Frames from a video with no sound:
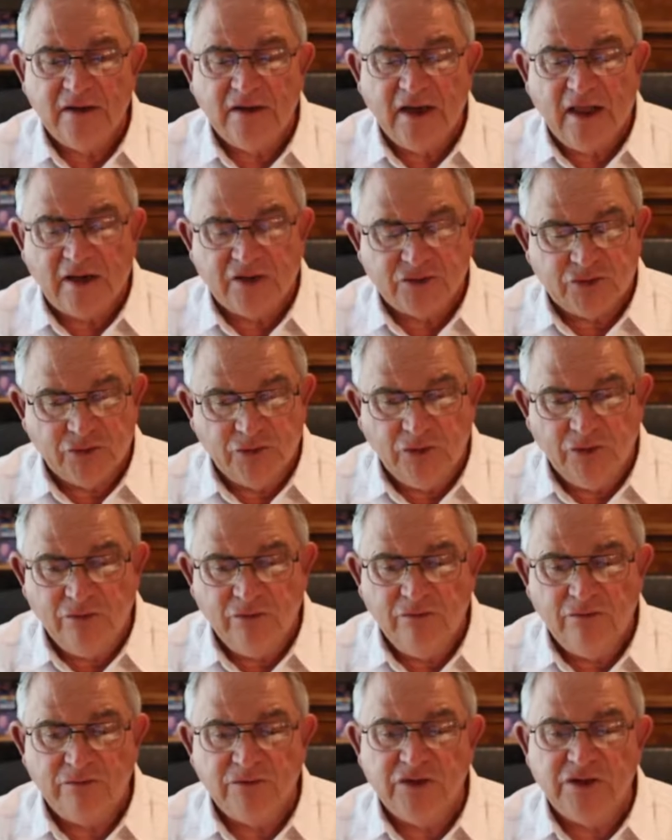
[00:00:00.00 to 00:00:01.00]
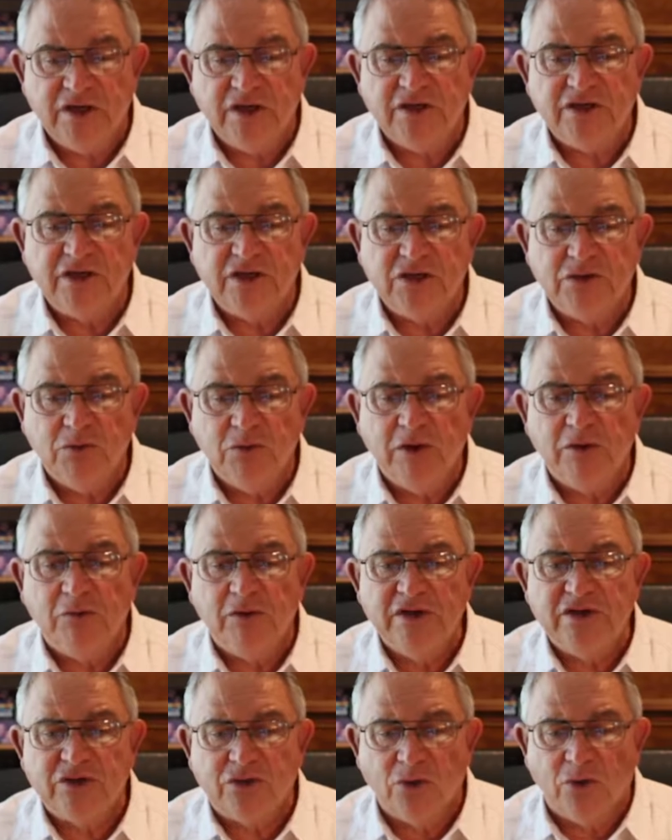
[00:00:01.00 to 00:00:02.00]
Now, true, Jesus would
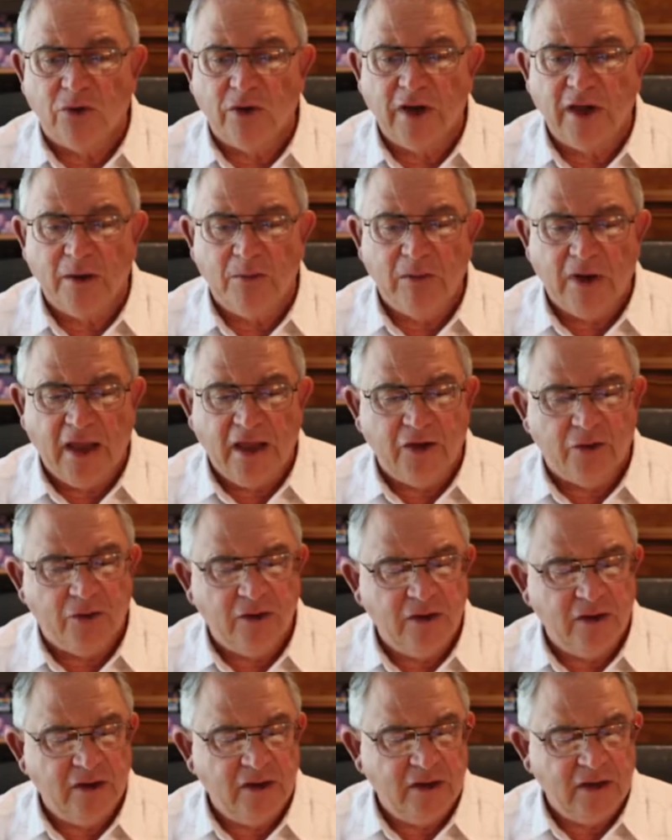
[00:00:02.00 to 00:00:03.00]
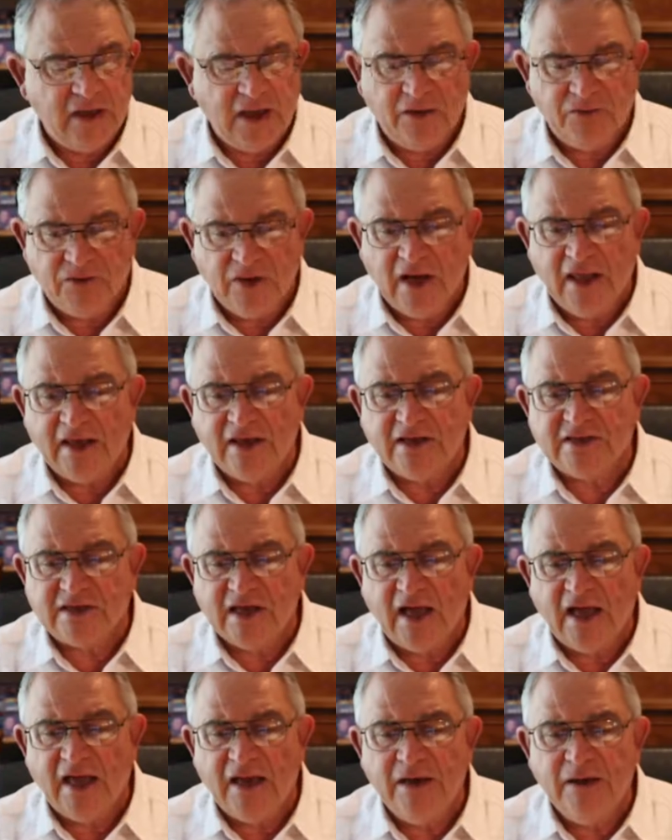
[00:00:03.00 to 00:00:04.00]
restore him later at the
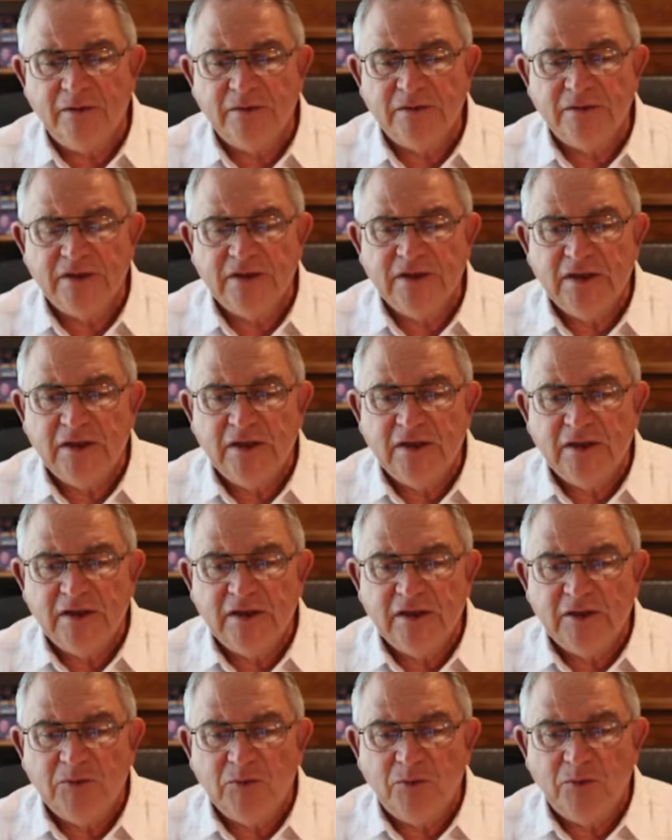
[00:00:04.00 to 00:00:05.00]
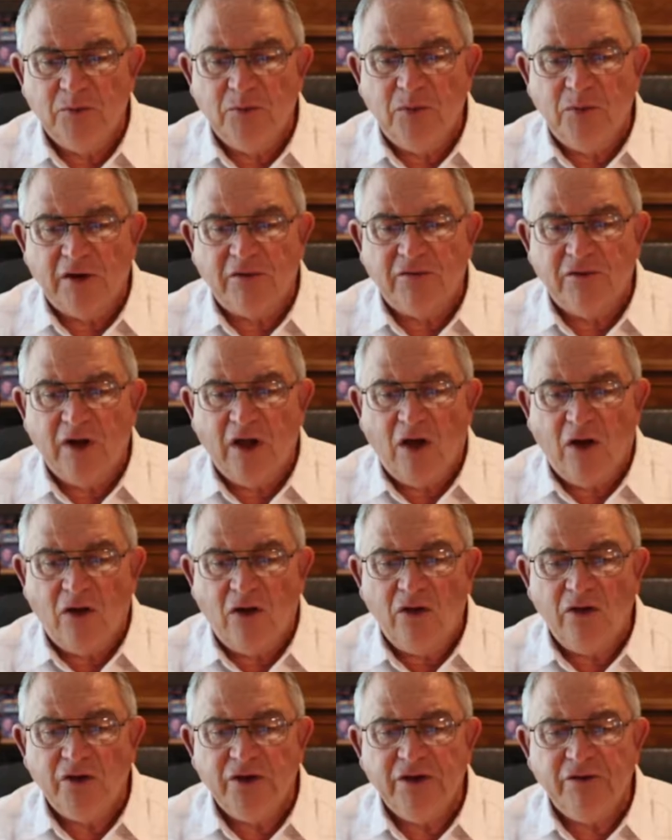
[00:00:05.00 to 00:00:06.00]
lakeside, but
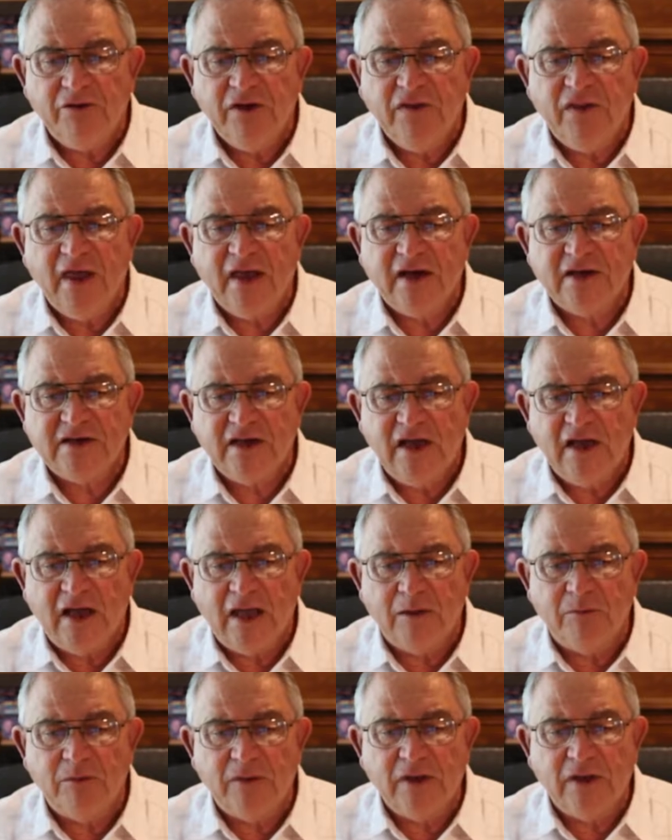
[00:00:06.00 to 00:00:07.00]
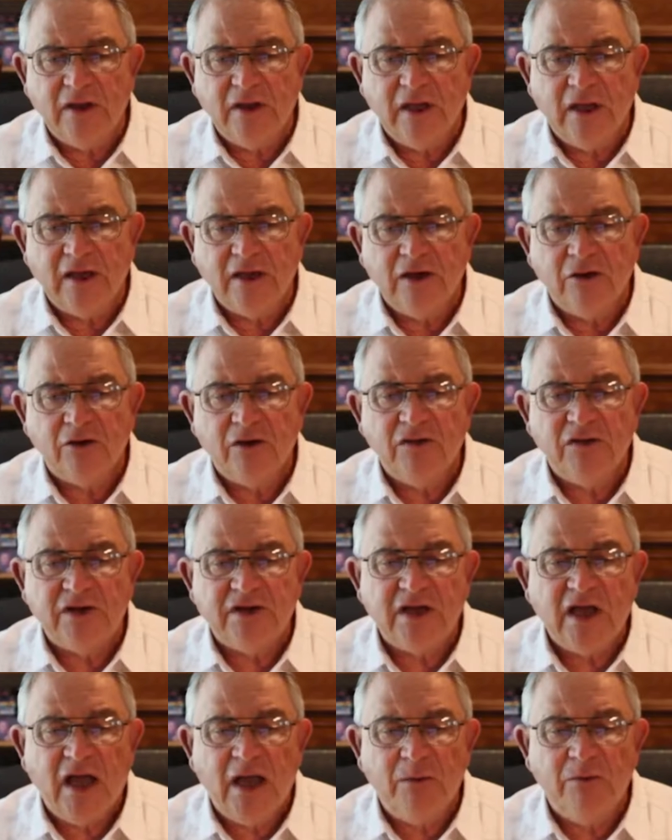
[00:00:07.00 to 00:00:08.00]
all during that time, and during the
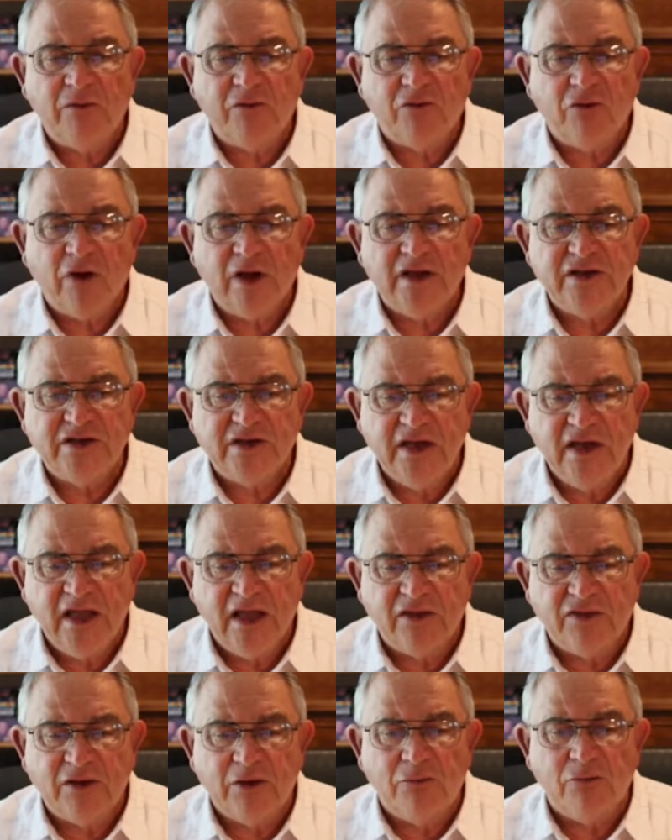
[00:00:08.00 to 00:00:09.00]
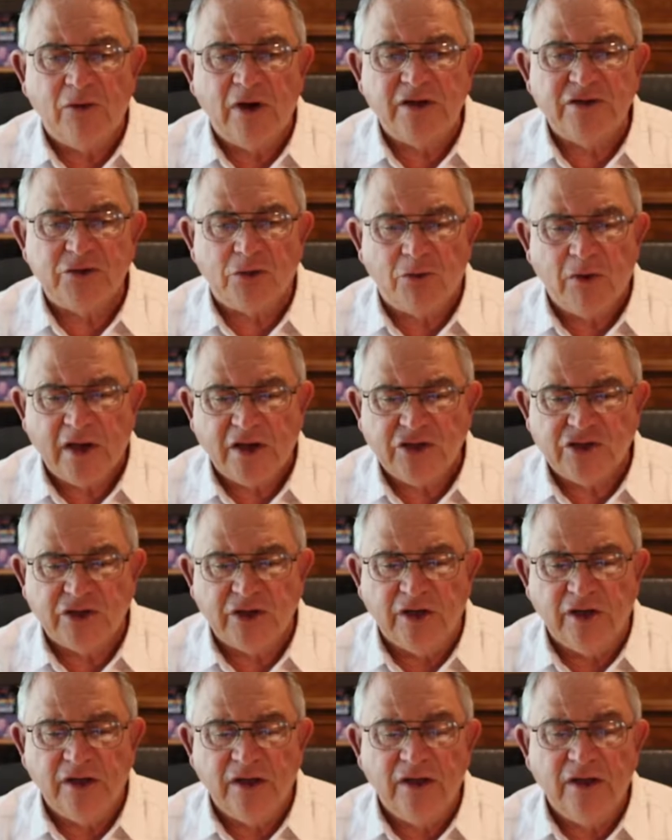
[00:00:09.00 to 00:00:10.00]
time of Christ's death and resurrection,